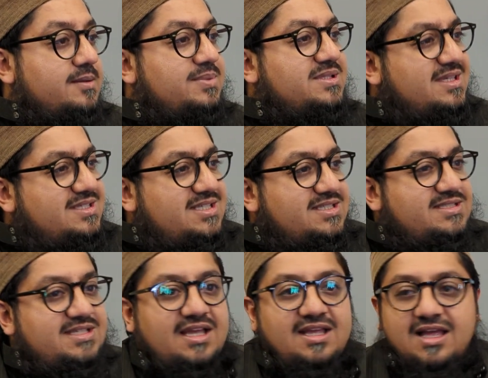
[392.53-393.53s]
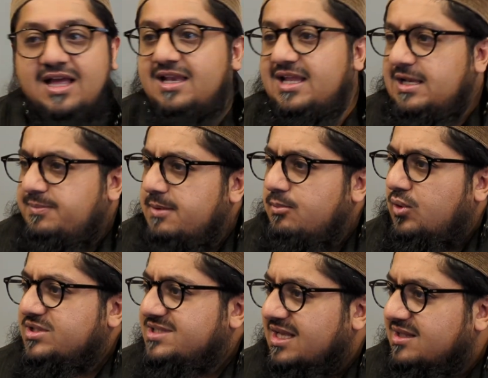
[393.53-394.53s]
But this is a little bit
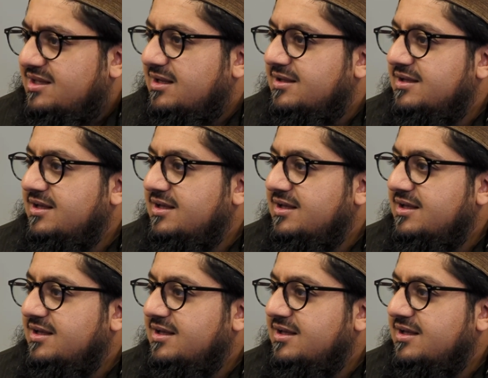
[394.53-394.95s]
more subtler